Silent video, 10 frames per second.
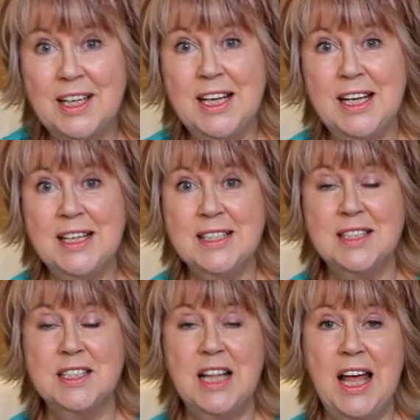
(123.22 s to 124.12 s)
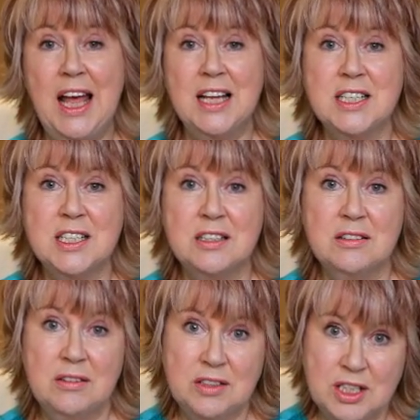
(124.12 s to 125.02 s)
is that
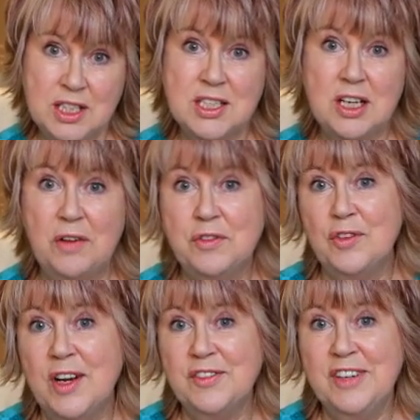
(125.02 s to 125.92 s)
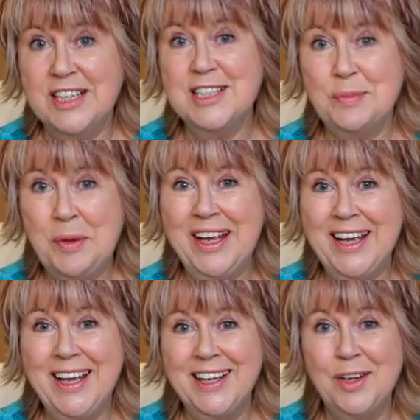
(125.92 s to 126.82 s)
just after I finish
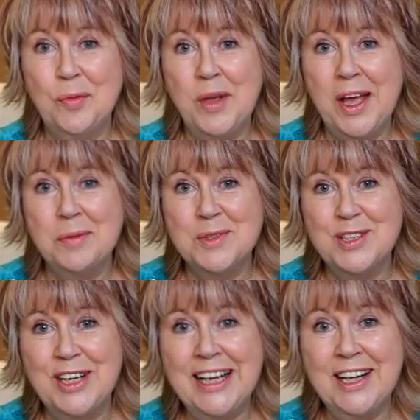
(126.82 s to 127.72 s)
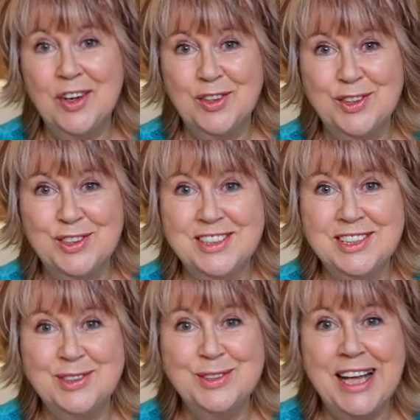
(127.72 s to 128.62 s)
speaking, you'll be able to link on
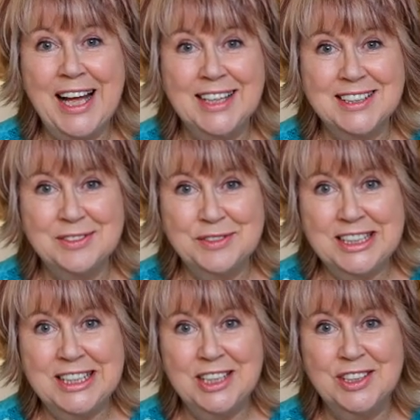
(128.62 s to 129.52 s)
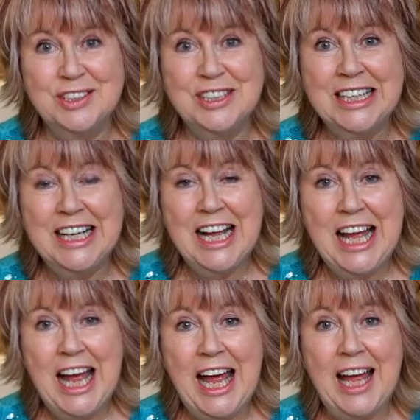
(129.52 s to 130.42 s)
to that video
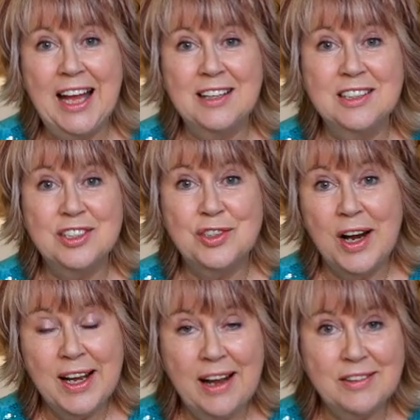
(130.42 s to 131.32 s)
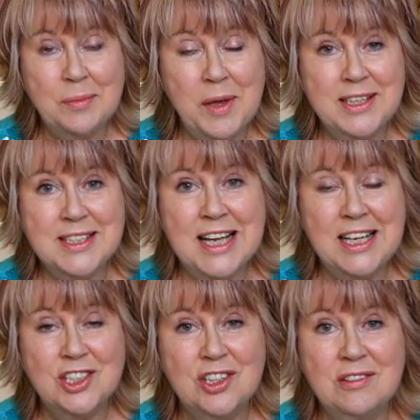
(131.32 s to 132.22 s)
and try out the
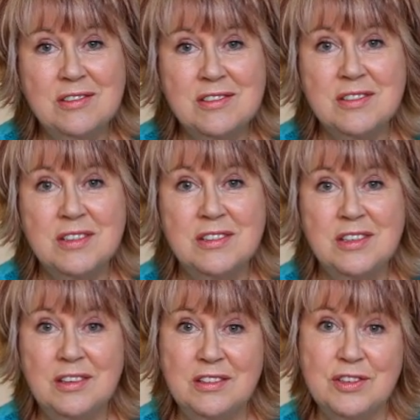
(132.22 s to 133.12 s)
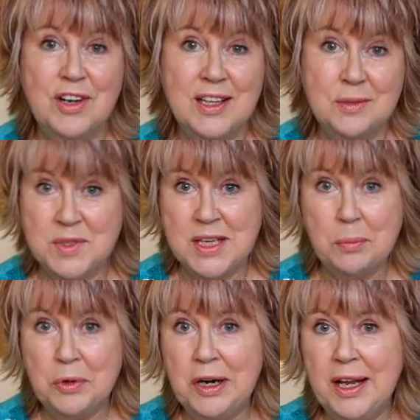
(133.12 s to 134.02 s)
meditations. You can try them
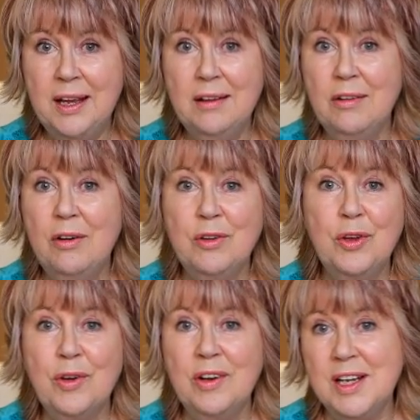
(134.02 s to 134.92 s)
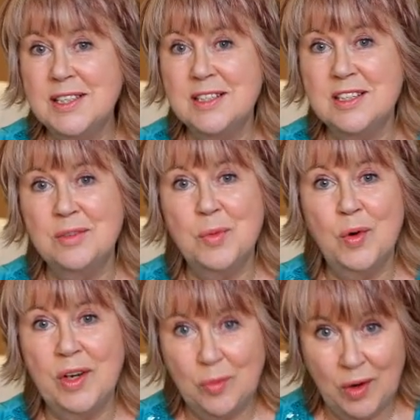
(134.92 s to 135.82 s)
separately, or you can listen to them all
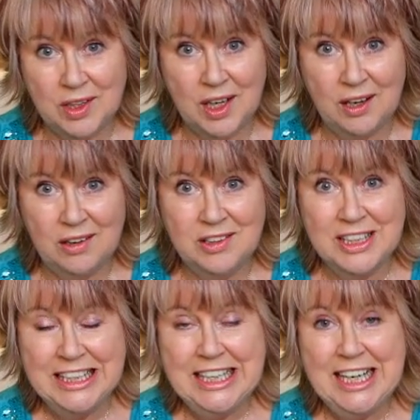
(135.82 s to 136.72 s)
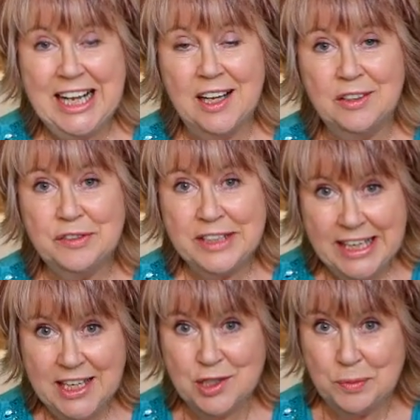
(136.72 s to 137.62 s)
in one go. And for
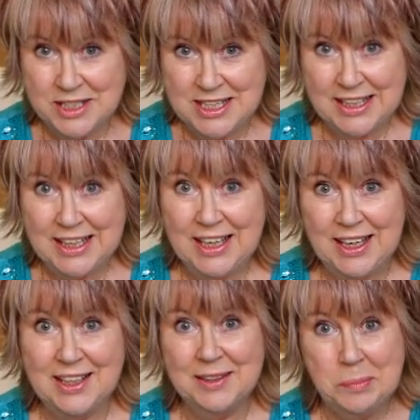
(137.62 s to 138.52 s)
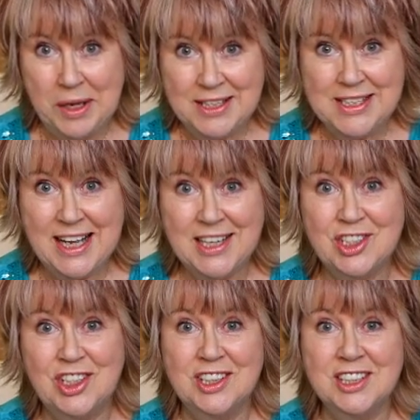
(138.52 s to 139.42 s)
each particular
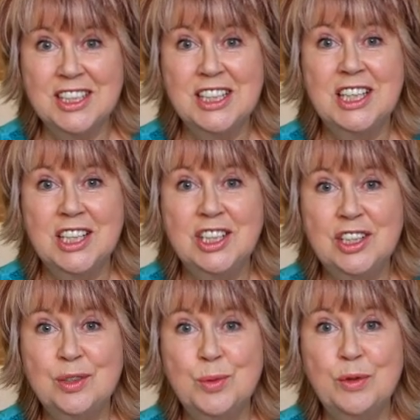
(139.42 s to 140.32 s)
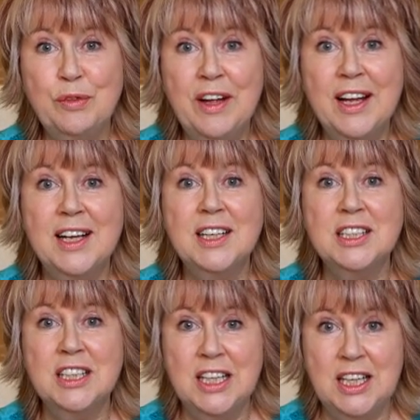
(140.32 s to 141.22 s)
meditation, you will find
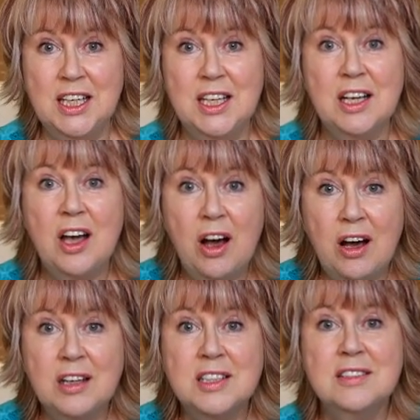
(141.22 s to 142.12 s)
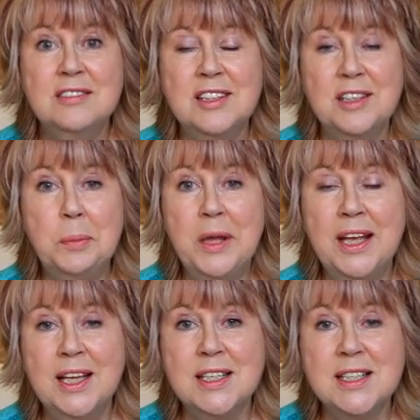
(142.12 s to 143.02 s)
the card that
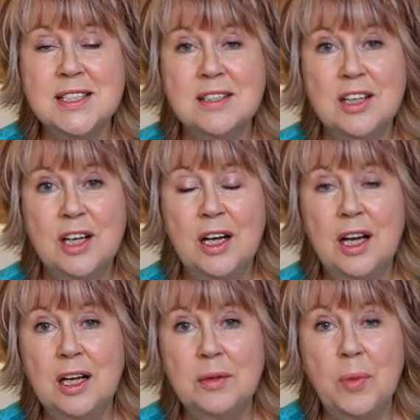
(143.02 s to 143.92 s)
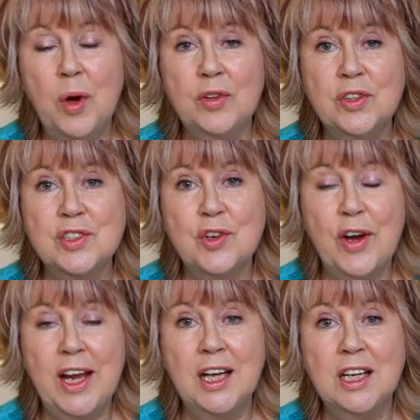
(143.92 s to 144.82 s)
appears on the
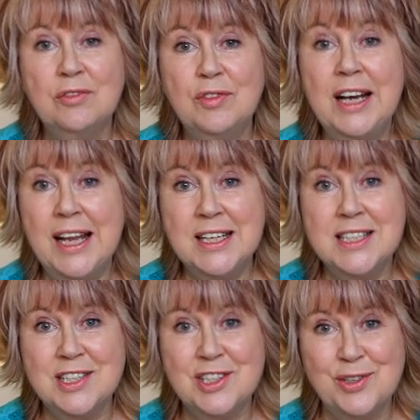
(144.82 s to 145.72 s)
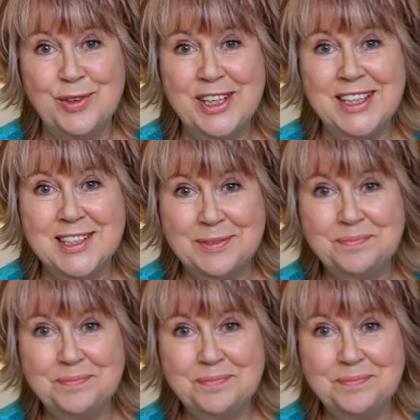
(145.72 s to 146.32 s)
screen related to it.